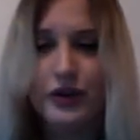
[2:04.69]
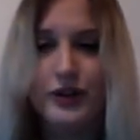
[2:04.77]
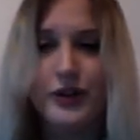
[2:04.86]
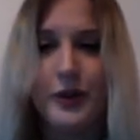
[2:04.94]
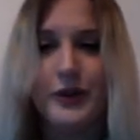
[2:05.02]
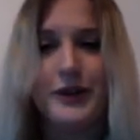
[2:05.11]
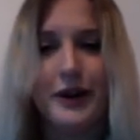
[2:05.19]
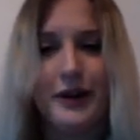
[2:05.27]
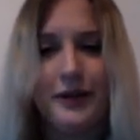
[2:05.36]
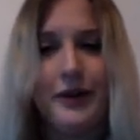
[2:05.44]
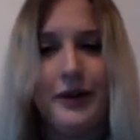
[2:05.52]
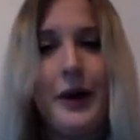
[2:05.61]
So instead of
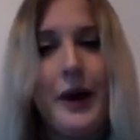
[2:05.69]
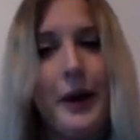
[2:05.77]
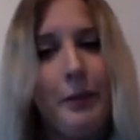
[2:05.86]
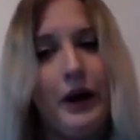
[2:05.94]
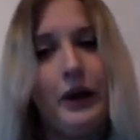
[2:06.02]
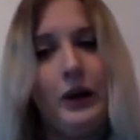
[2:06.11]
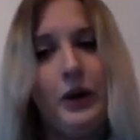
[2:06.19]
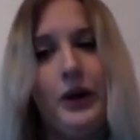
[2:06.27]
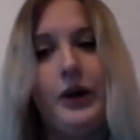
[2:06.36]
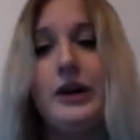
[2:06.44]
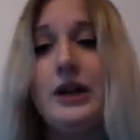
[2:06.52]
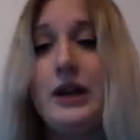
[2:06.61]
my lawyer
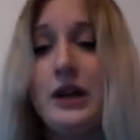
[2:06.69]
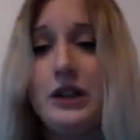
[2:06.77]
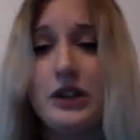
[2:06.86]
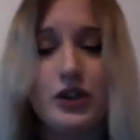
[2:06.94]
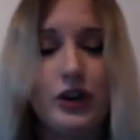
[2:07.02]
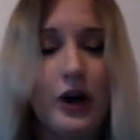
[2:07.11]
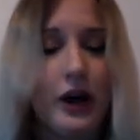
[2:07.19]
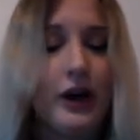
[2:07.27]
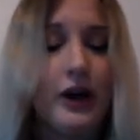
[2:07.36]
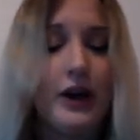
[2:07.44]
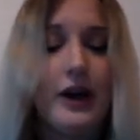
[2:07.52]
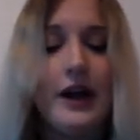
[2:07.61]
is a shark,
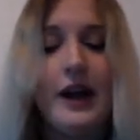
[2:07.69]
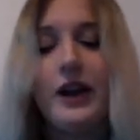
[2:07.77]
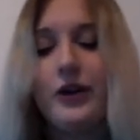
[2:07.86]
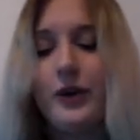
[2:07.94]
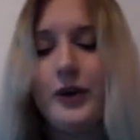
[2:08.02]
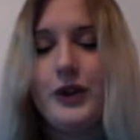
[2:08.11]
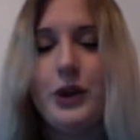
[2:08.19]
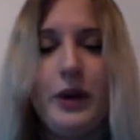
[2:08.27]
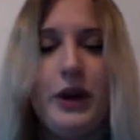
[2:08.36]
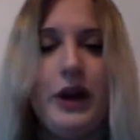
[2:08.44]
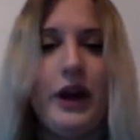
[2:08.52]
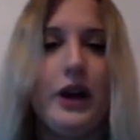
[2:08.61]
it can also
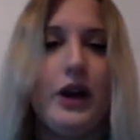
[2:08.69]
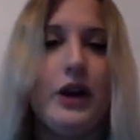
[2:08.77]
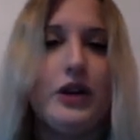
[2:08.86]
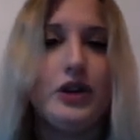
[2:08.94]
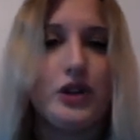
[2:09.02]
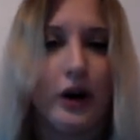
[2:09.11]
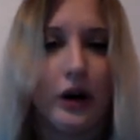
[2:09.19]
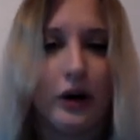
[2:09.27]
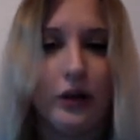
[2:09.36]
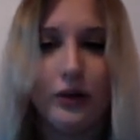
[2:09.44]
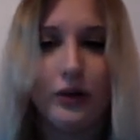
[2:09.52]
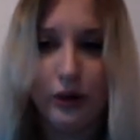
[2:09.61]
be a shark
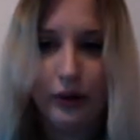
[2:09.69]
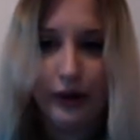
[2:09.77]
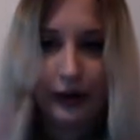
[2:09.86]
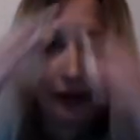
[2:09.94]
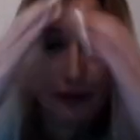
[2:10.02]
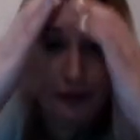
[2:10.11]
lawyer.